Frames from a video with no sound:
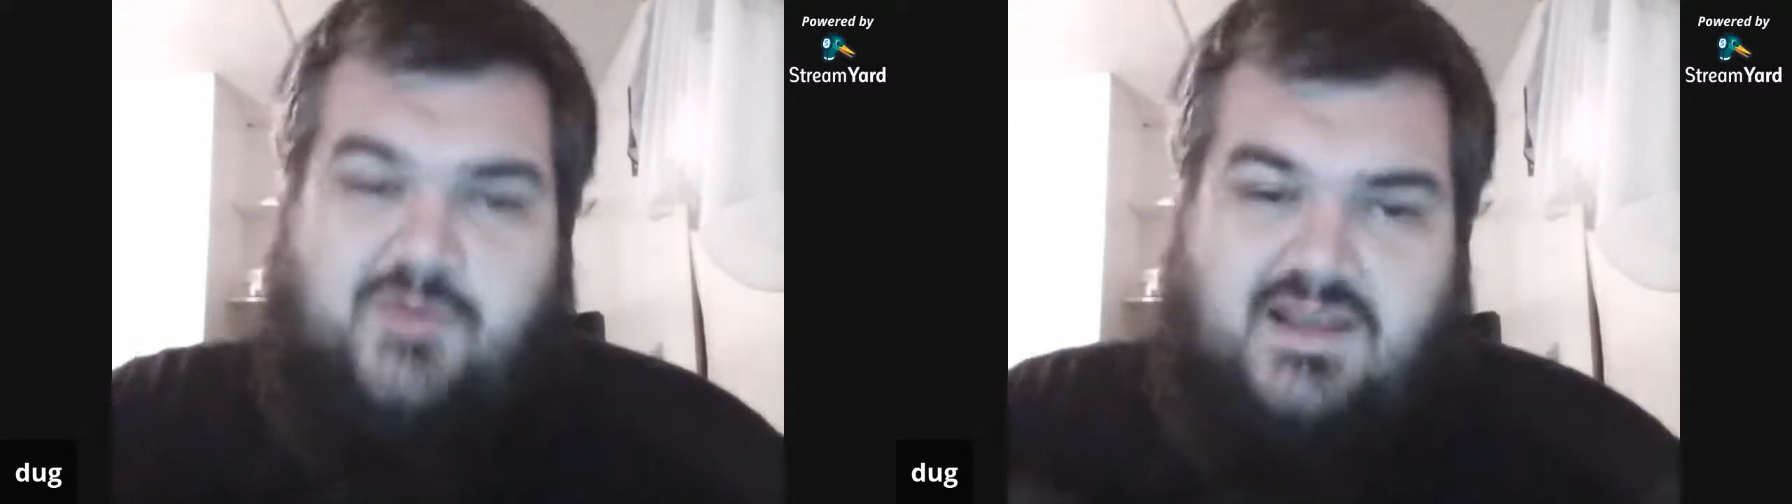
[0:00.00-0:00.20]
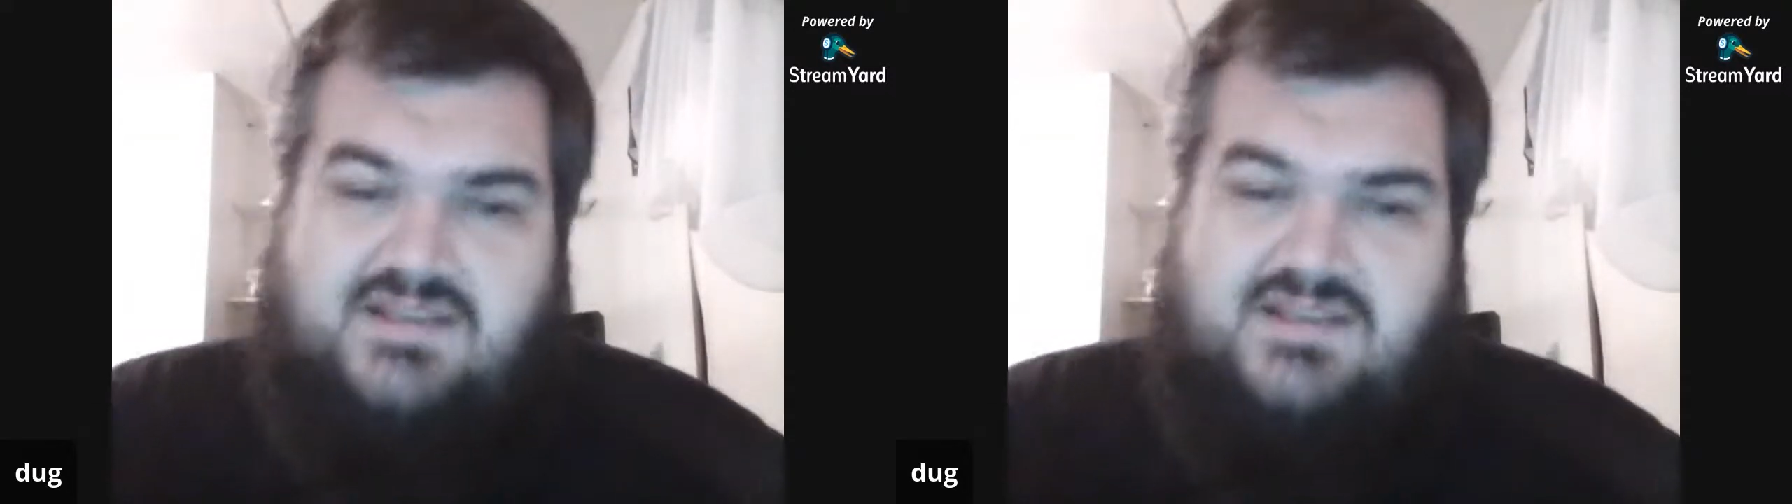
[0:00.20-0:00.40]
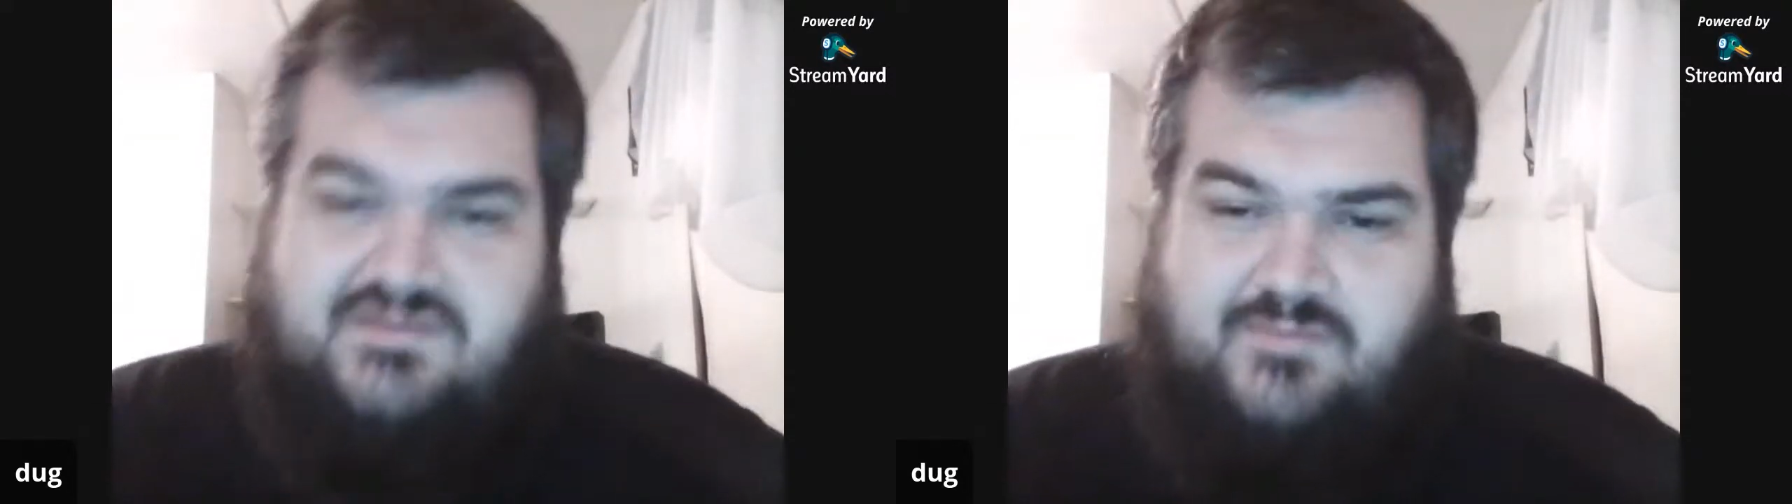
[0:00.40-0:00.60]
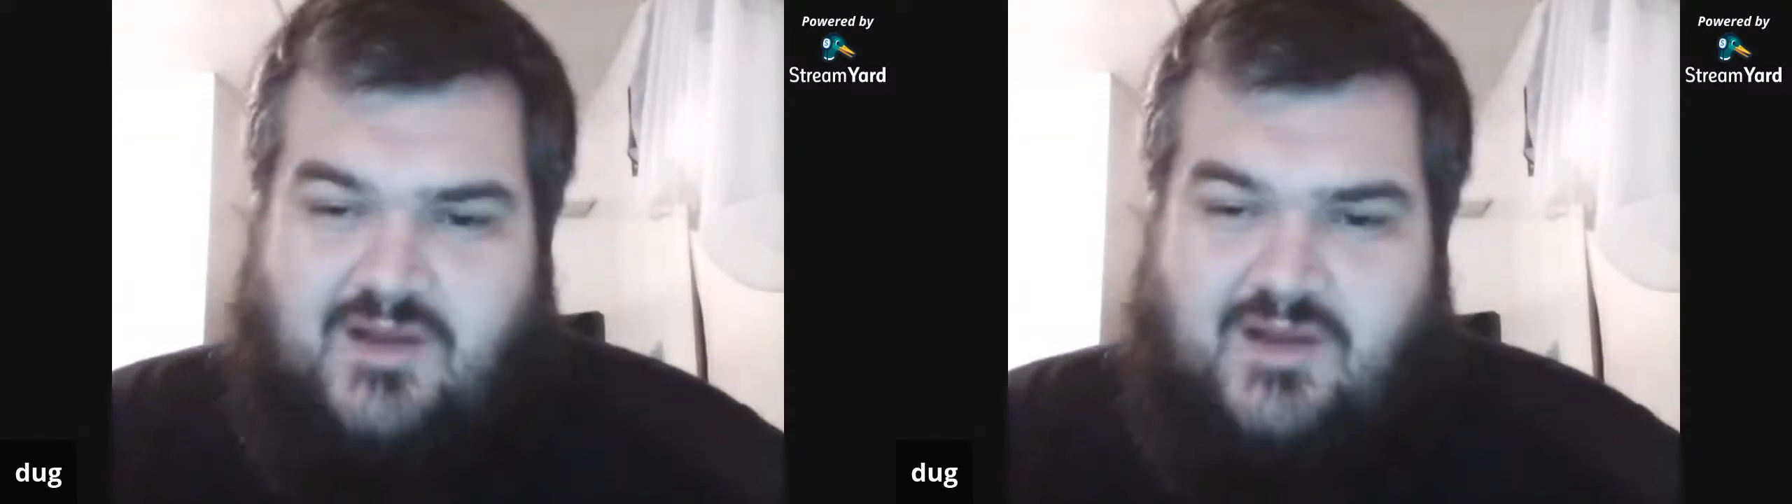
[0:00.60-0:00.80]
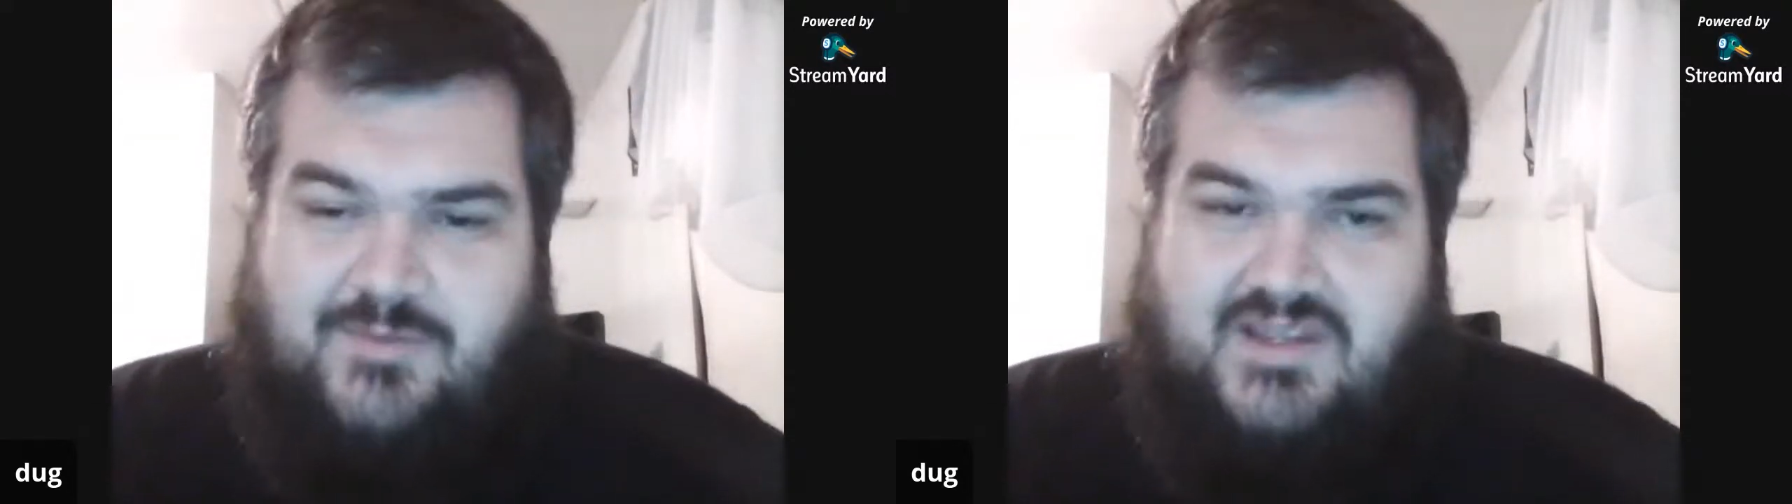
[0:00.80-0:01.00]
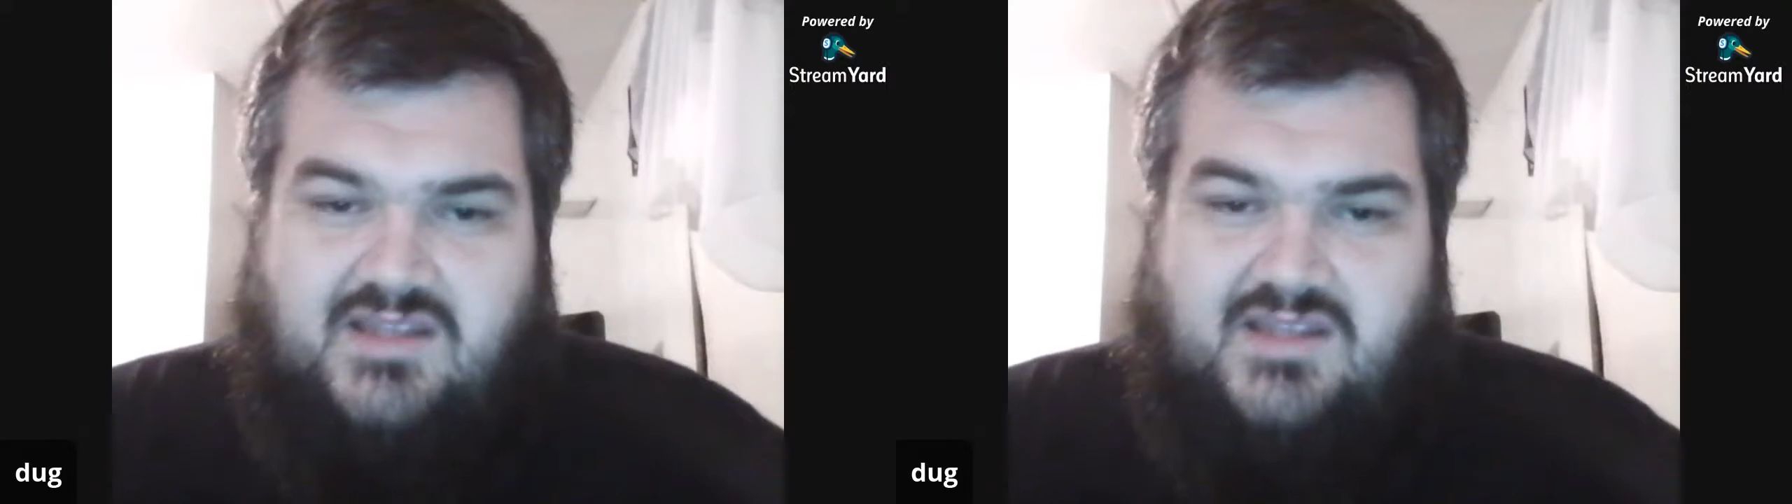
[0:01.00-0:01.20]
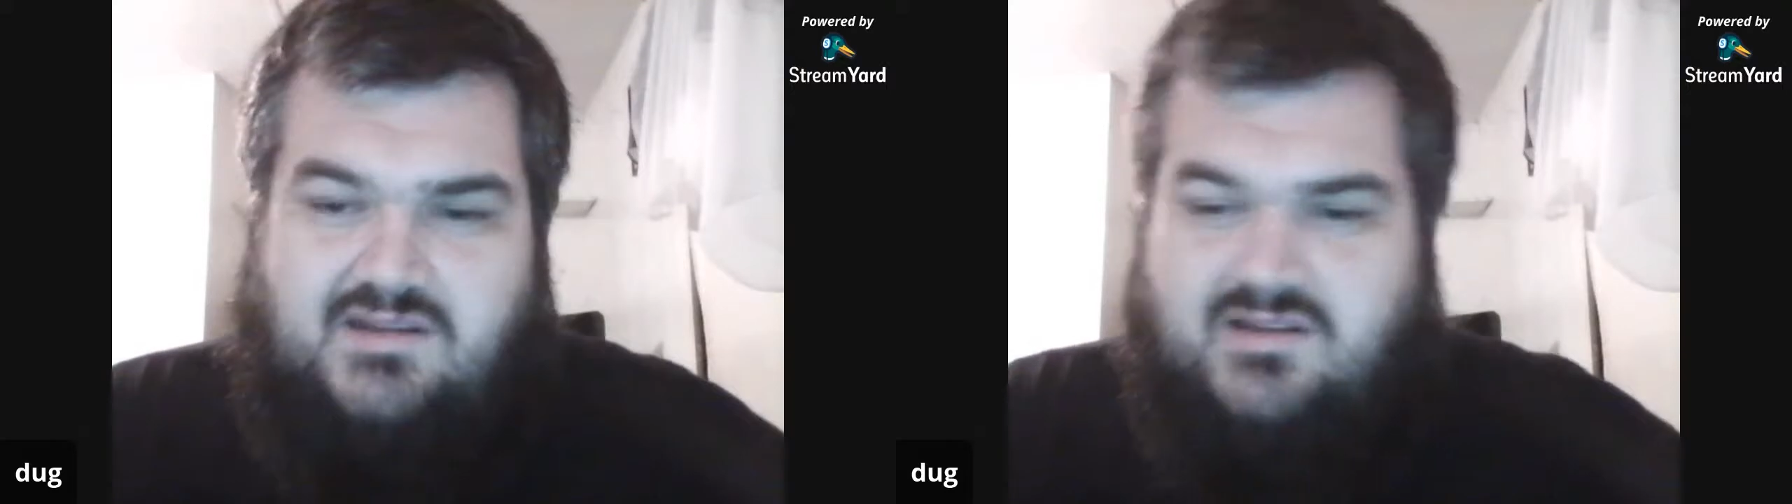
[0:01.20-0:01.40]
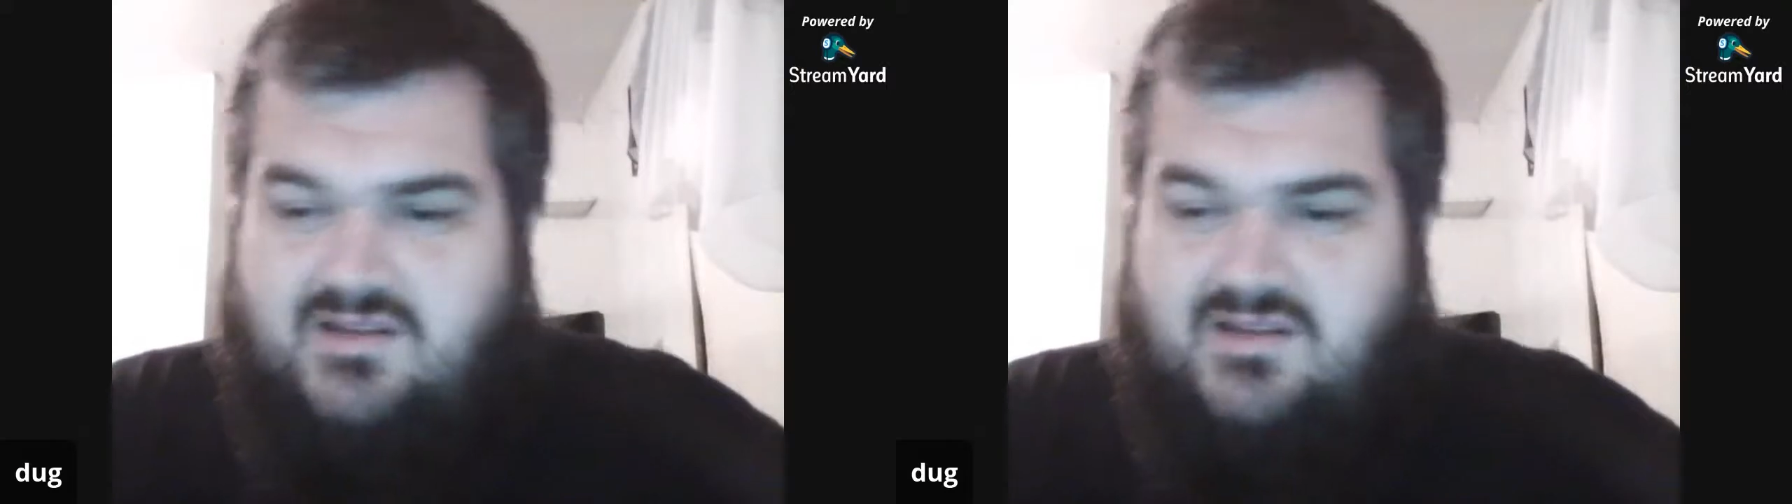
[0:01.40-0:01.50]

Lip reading: guys popping in.